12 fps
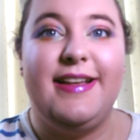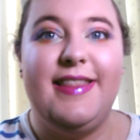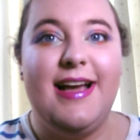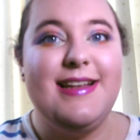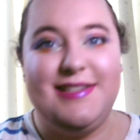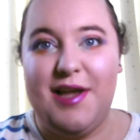So
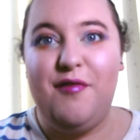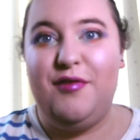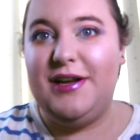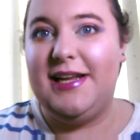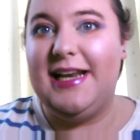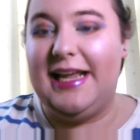that
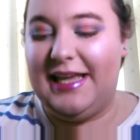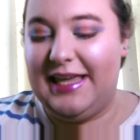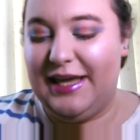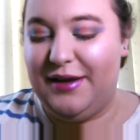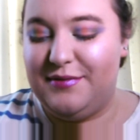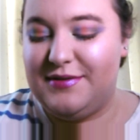definitely
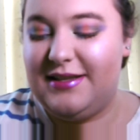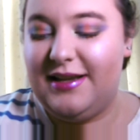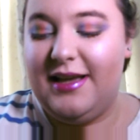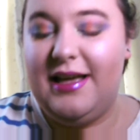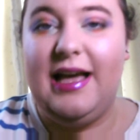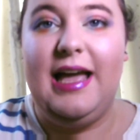gives
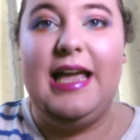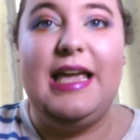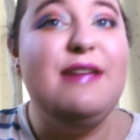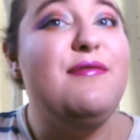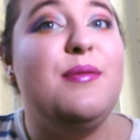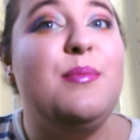
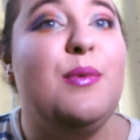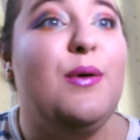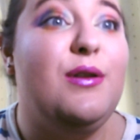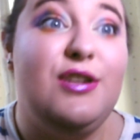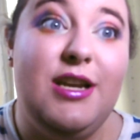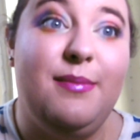even
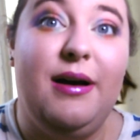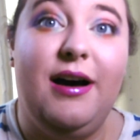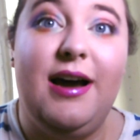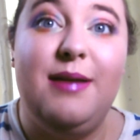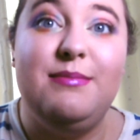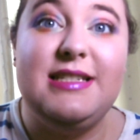more shimmer.
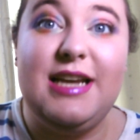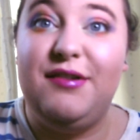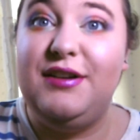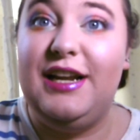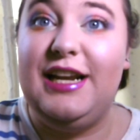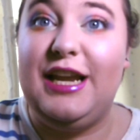I'm
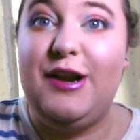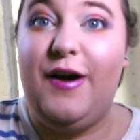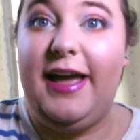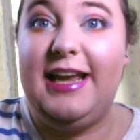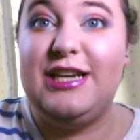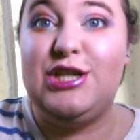definitely
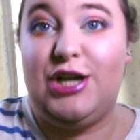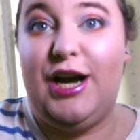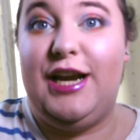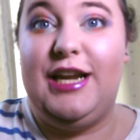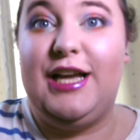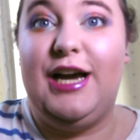not a
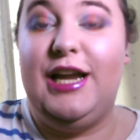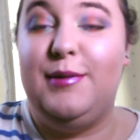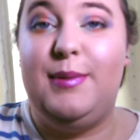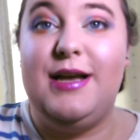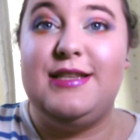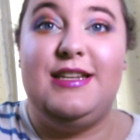shiny kind
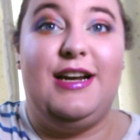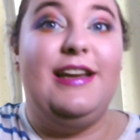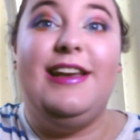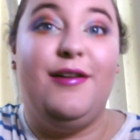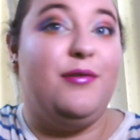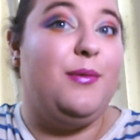of person. I
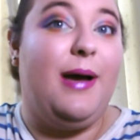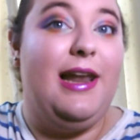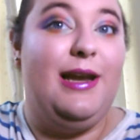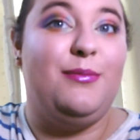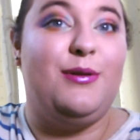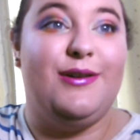never wear
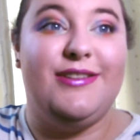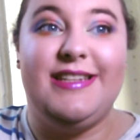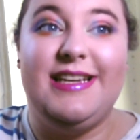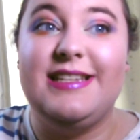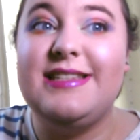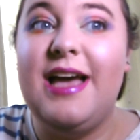lip
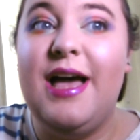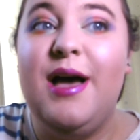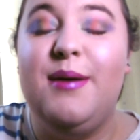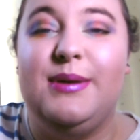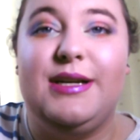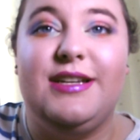glosses
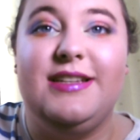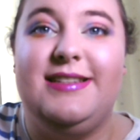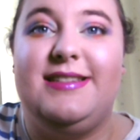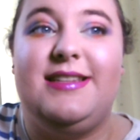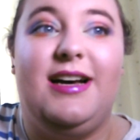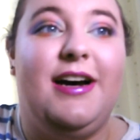
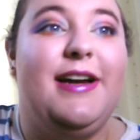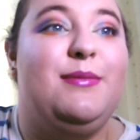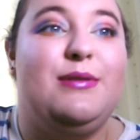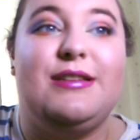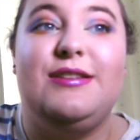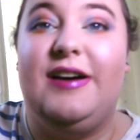because
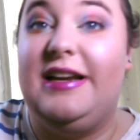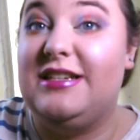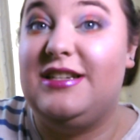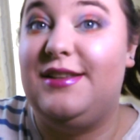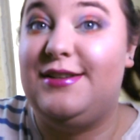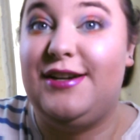I'm just not
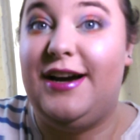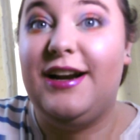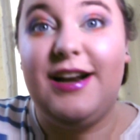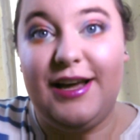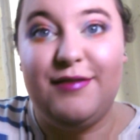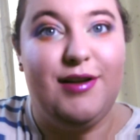into the shine.
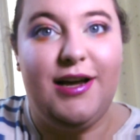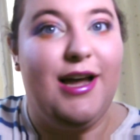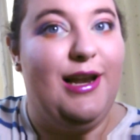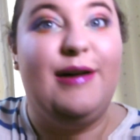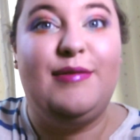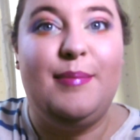I
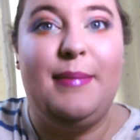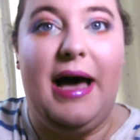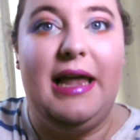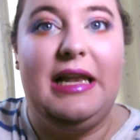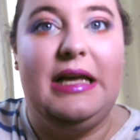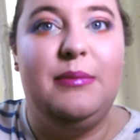love a
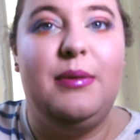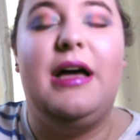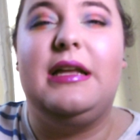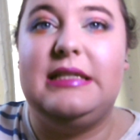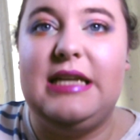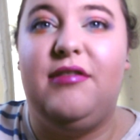matte lip.
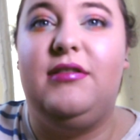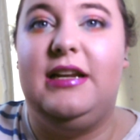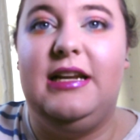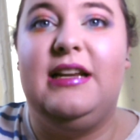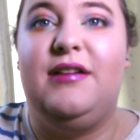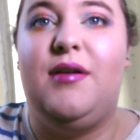
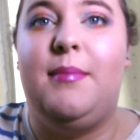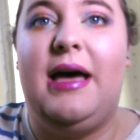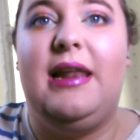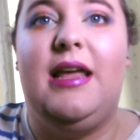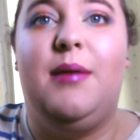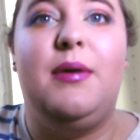Definitely love a
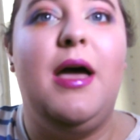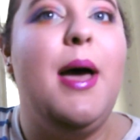matte lip.